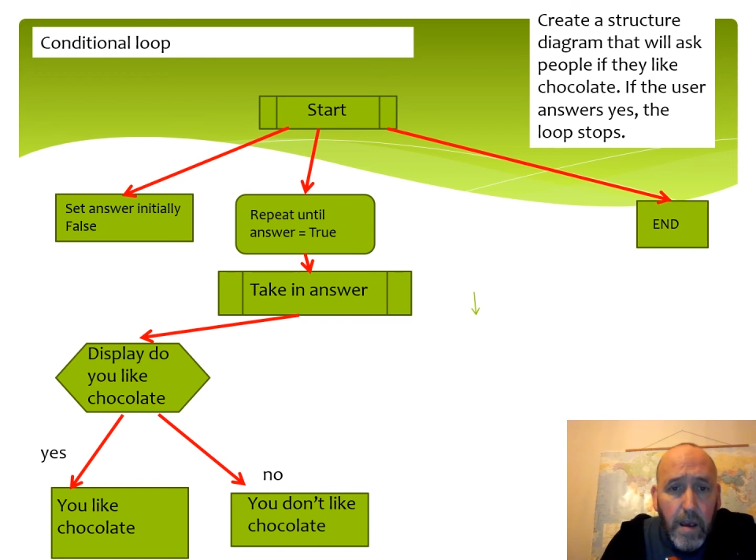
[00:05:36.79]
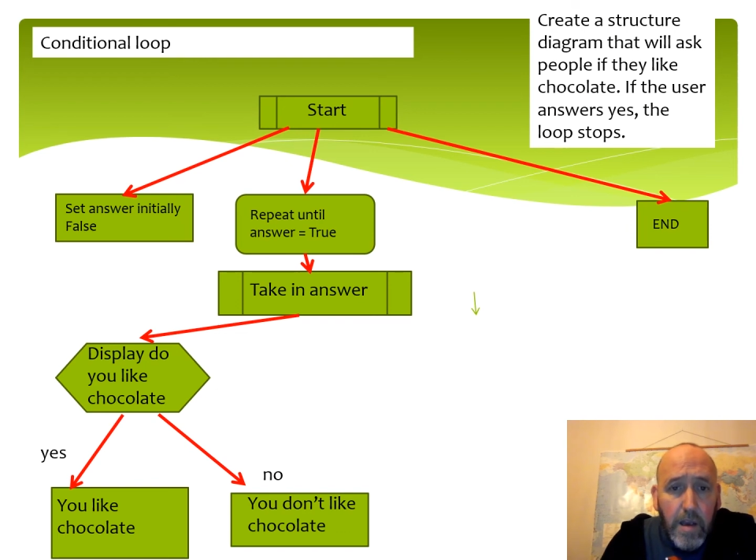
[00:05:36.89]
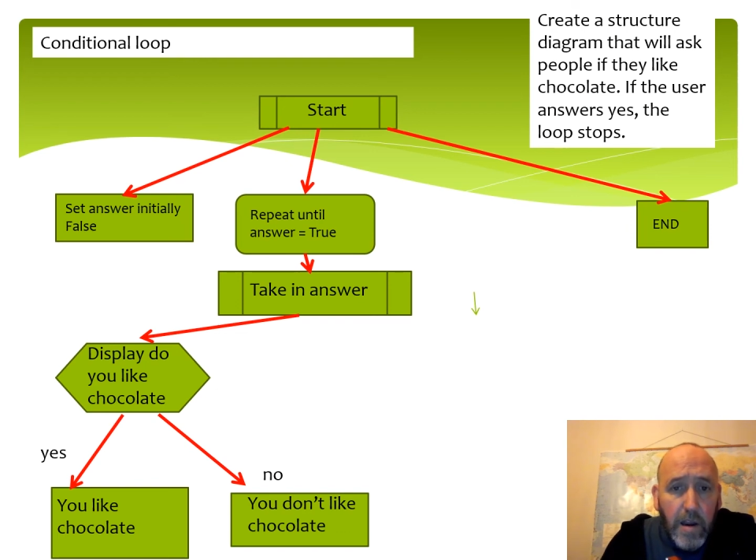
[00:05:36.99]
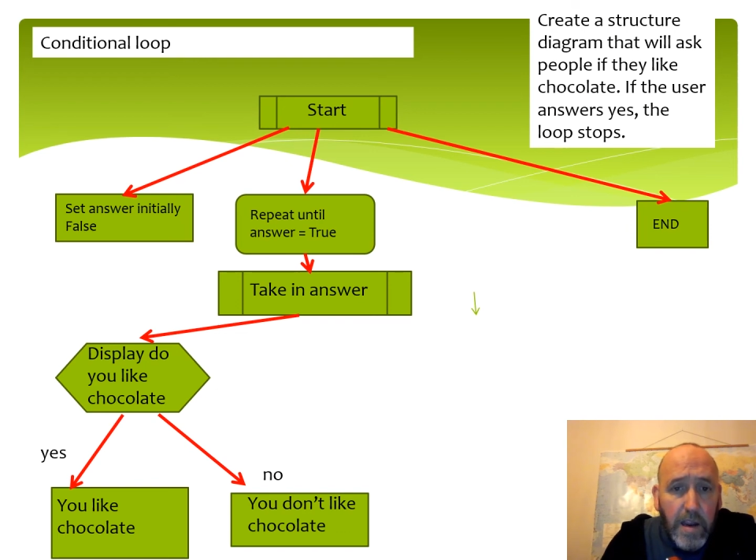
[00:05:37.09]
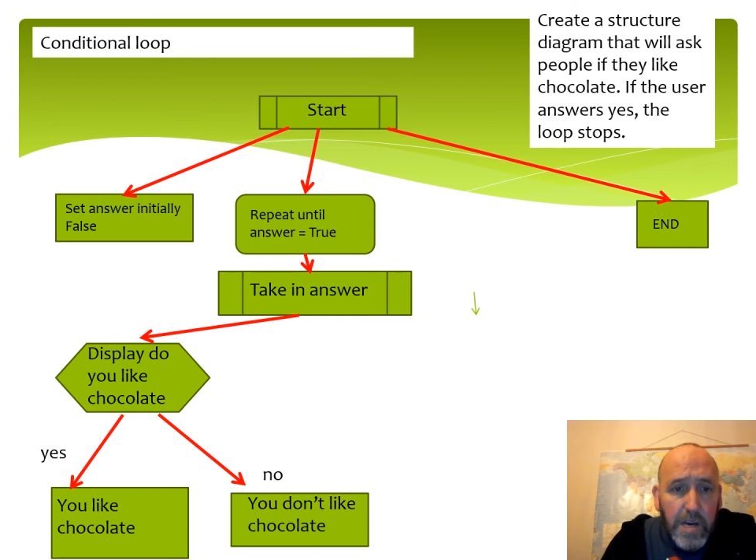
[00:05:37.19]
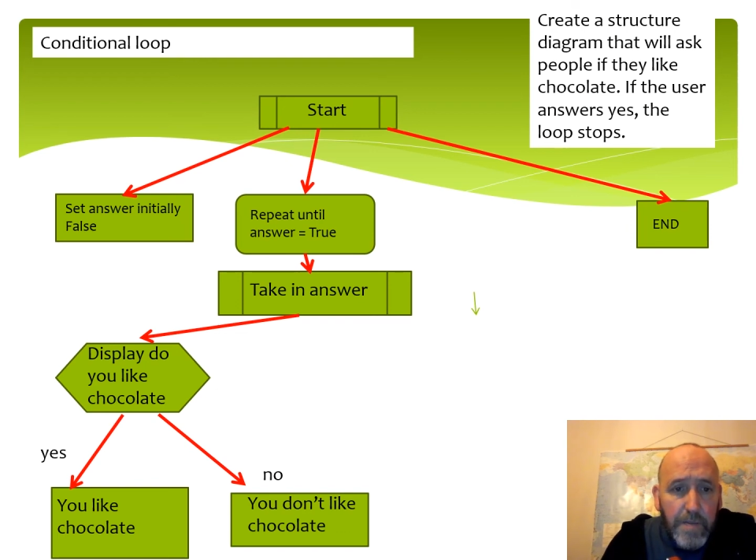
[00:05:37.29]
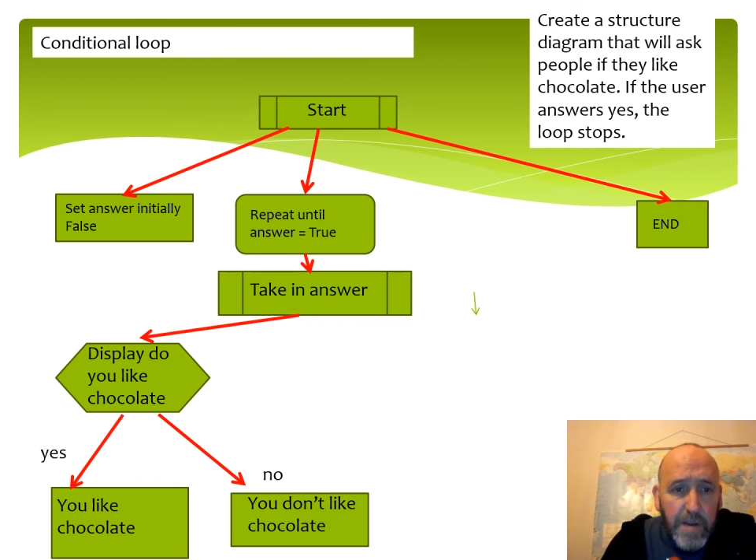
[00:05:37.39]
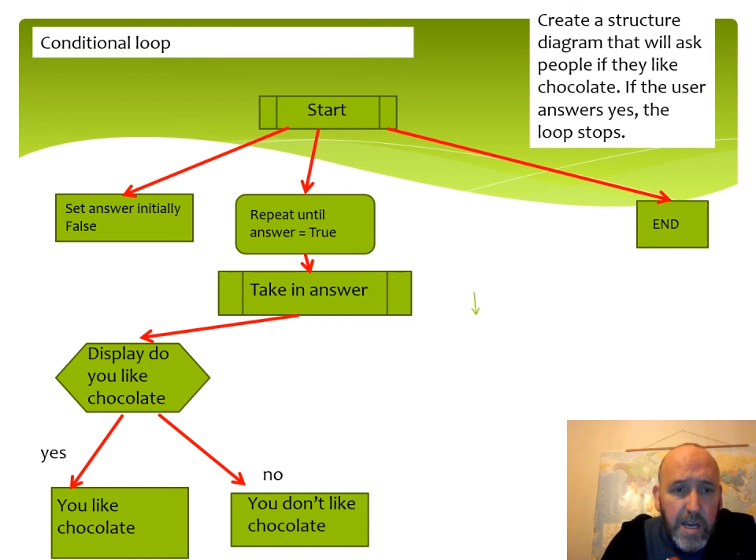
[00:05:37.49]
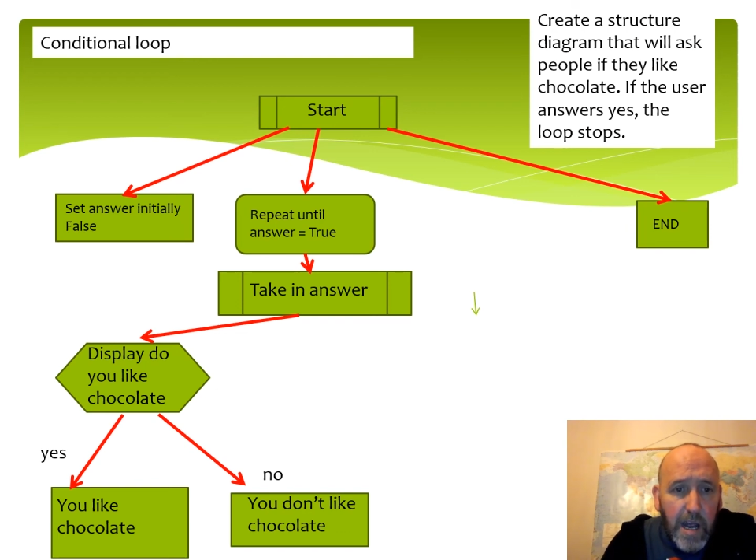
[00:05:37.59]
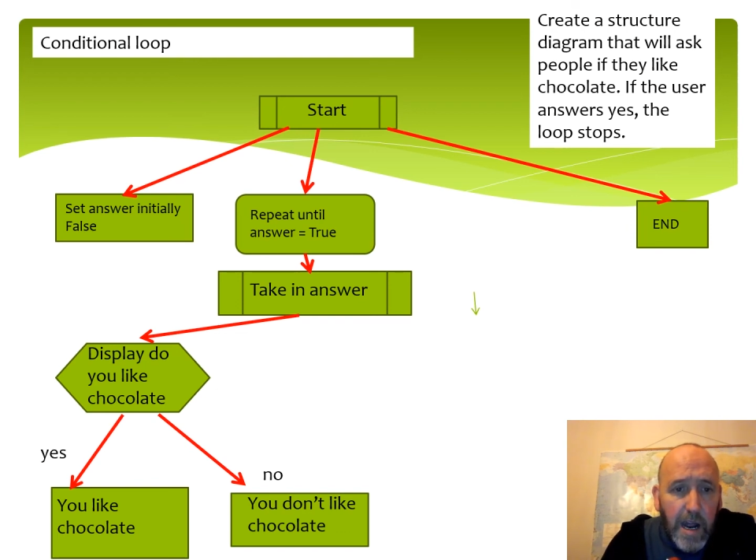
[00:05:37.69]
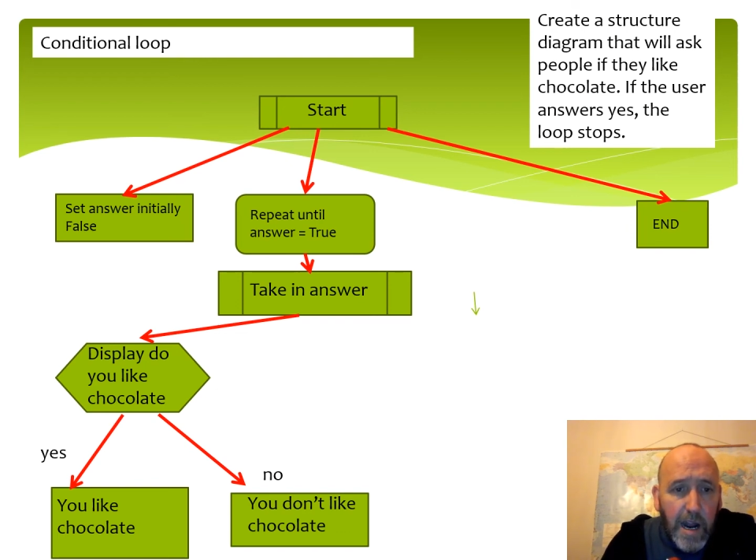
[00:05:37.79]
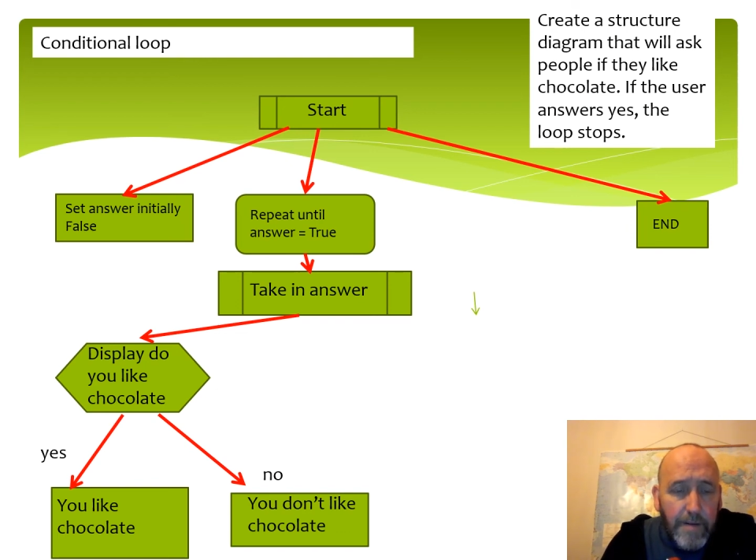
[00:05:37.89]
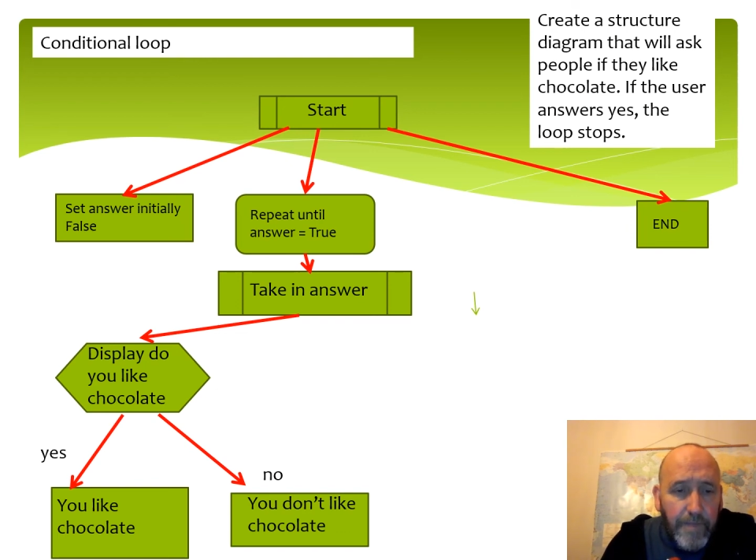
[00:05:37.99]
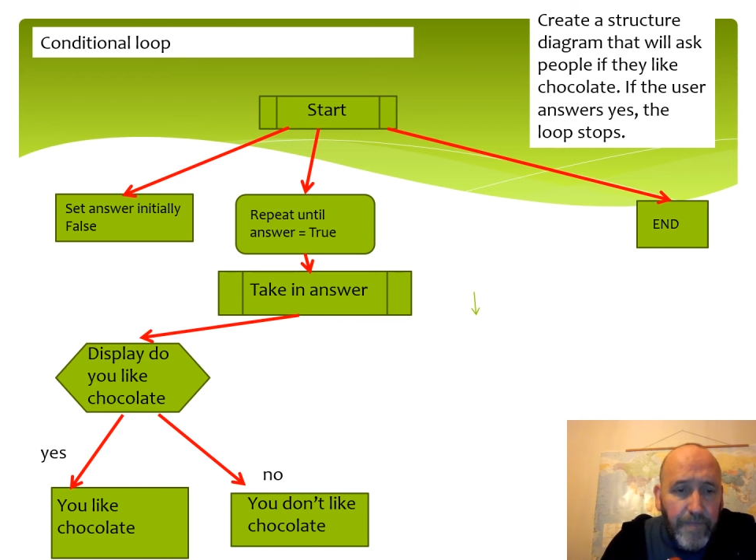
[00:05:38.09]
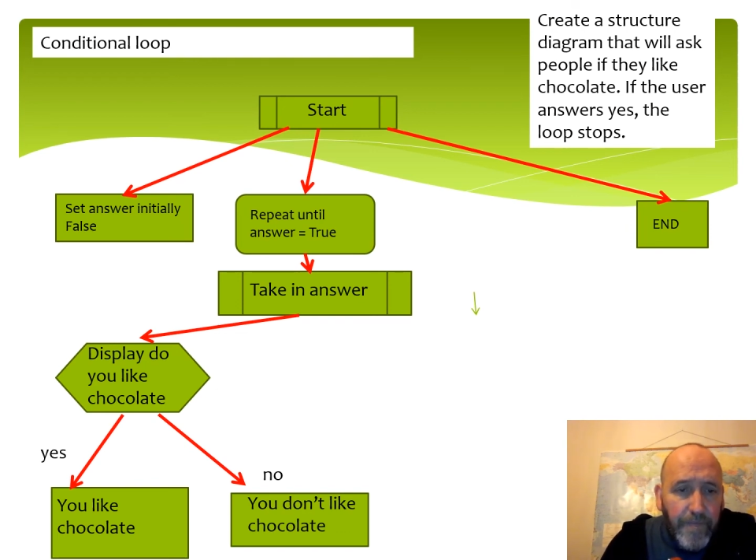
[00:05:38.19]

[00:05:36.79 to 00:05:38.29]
So here's my start.